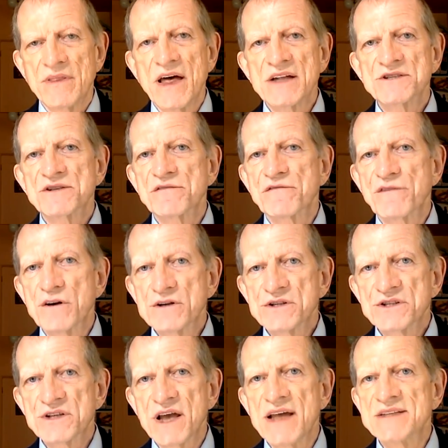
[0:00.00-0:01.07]
That's the
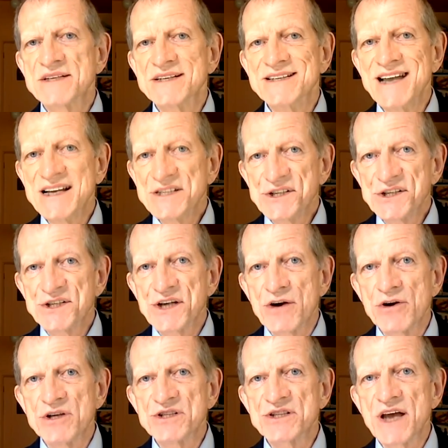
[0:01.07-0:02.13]
first, it's a
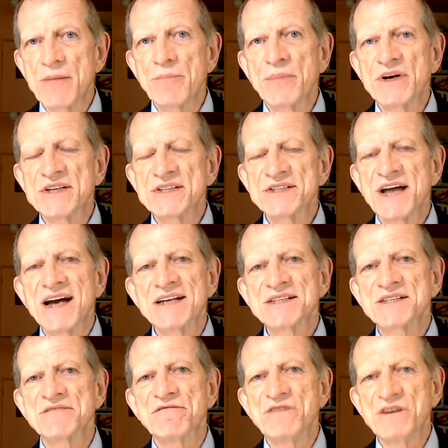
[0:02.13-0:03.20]
necessary step, but it's not
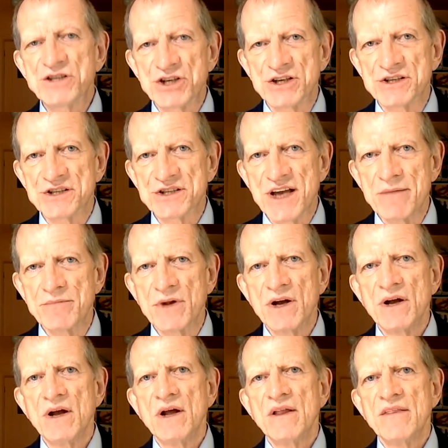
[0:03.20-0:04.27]
a sufficient
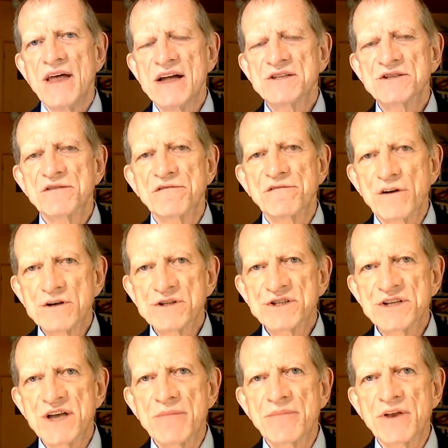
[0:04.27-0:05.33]
step. That's the
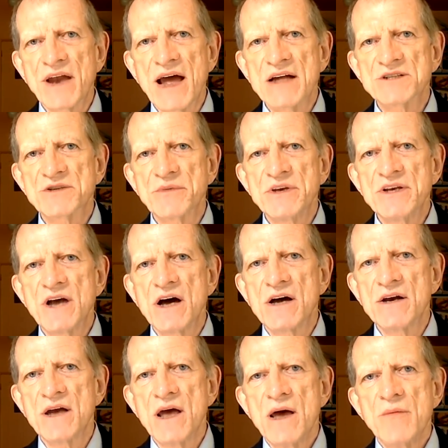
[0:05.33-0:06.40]
first step that has to be
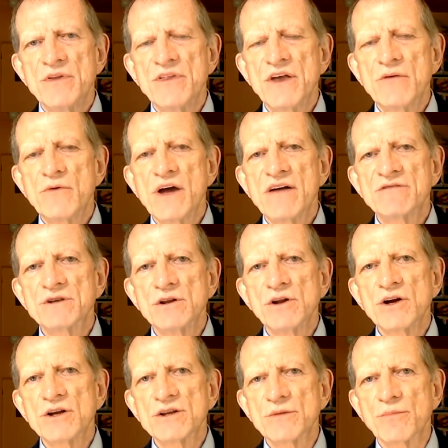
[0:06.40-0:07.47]
done. But then we have to
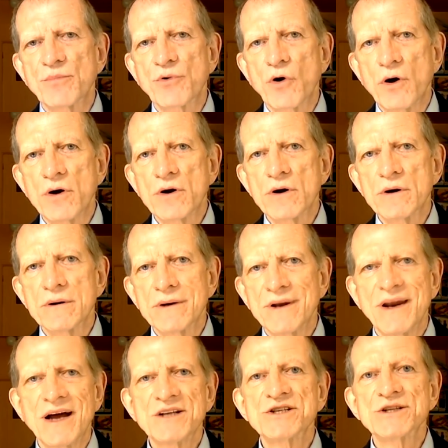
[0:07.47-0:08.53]
look at the broader,
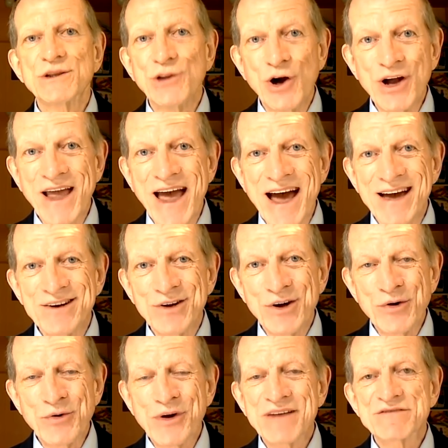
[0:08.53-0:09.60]
and not just look
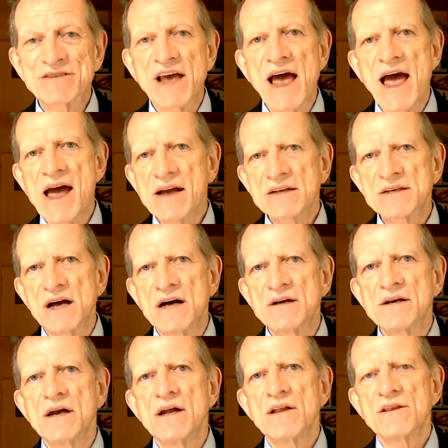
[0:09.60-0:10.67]
at, we have to act
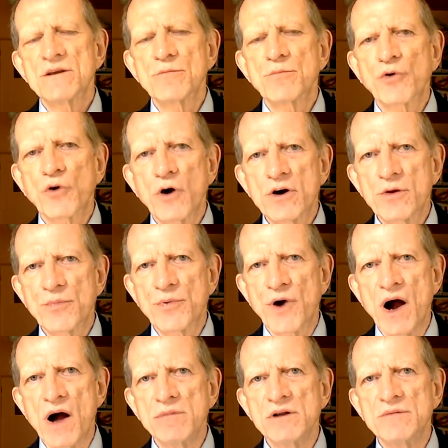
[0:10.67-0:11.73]
on the broader
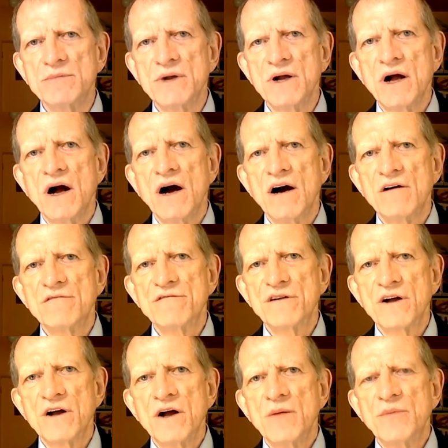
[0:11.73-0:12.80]
problem
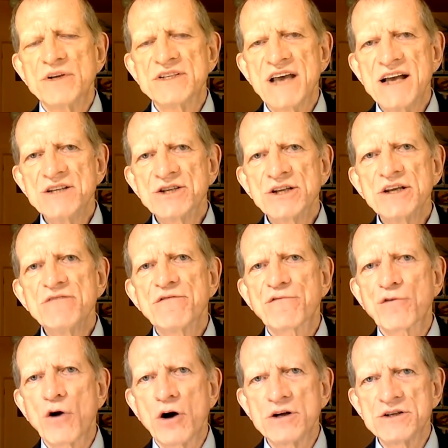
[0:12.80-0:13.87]
of potentially
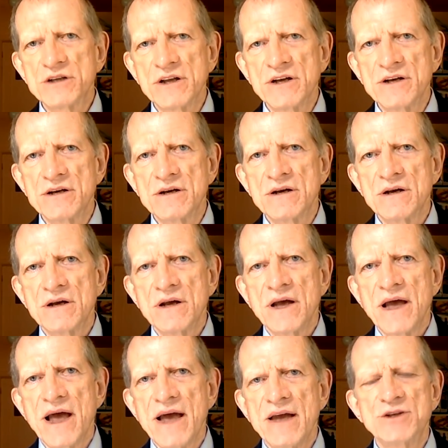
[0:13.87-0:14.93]
fraudulent
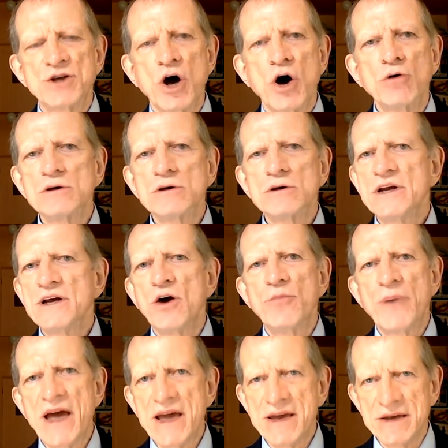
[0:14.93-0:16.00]
and totally
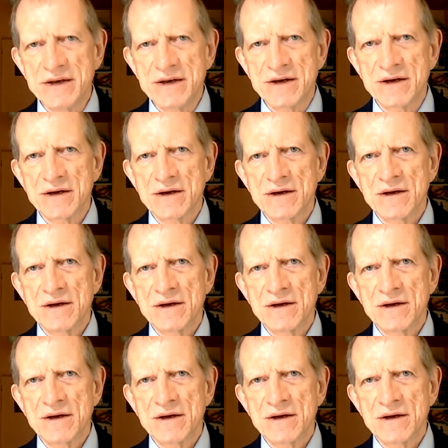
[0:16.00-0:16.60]
opaque,